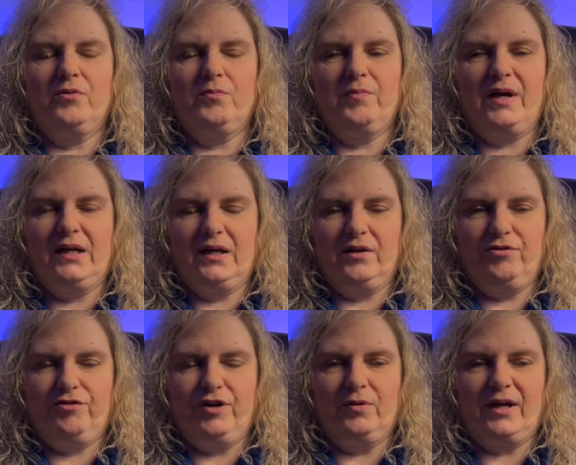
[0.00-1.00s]
make it
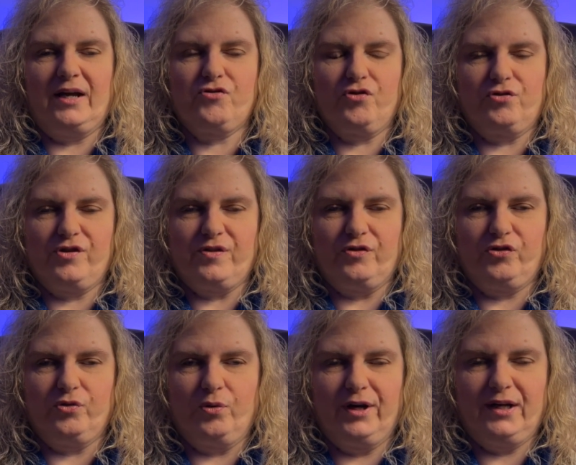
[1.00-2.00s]
feel natural to the
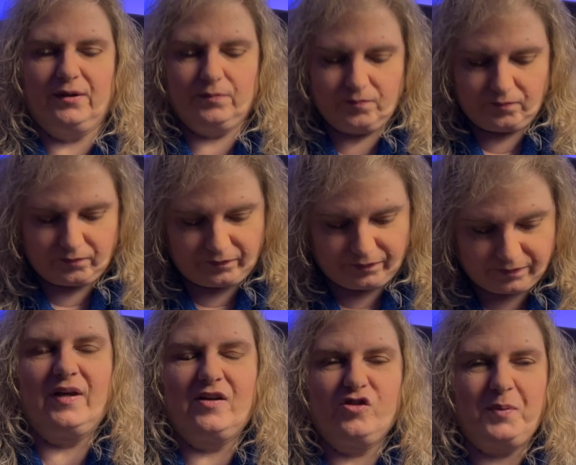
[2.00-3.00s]
story.
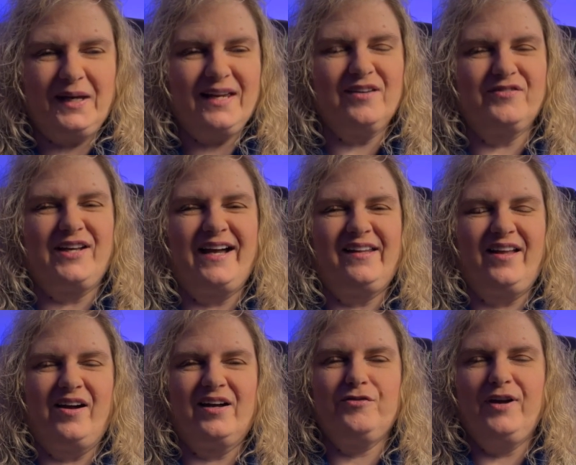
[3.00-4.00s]
Speaking of
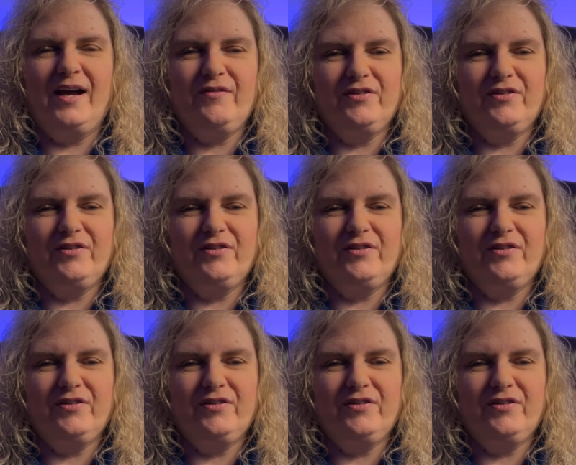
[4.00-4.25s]
dialogue, if you haven't